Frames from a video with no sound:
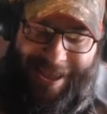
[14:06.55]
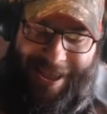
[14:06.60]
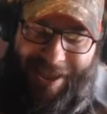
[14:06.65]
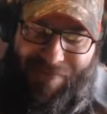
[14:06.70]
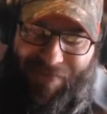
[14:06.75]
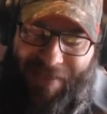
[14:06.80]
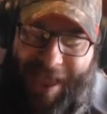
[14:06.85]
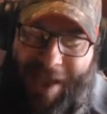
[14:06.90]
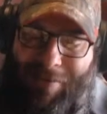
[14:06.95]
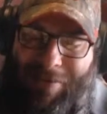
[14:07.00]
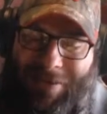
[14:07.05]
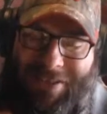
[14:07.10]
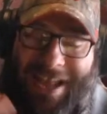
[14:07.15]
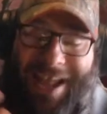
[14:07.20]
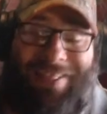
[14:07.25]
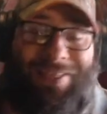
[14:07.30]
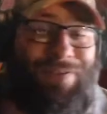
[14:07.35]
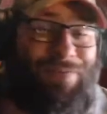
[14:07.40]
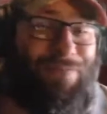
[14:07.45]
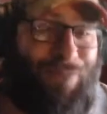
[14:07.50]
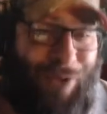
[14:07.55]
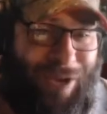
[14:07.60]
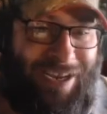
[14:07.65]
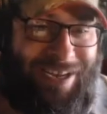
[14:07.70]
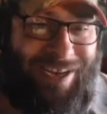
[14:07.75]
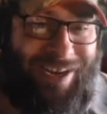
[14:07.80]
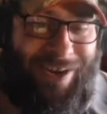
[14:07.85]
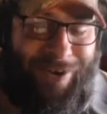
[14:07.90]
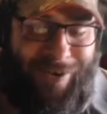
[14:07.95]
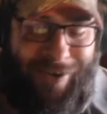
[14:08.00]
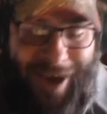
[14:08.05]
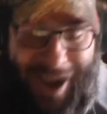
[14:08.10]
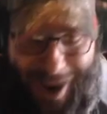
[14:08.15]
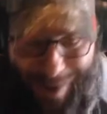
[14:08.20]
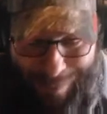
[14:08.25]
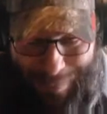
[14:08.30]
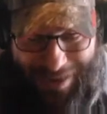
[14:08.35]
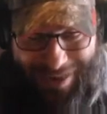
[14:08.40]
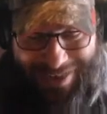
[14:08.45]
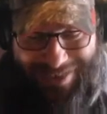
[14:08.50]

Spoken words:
if that was on the free tier, I'd be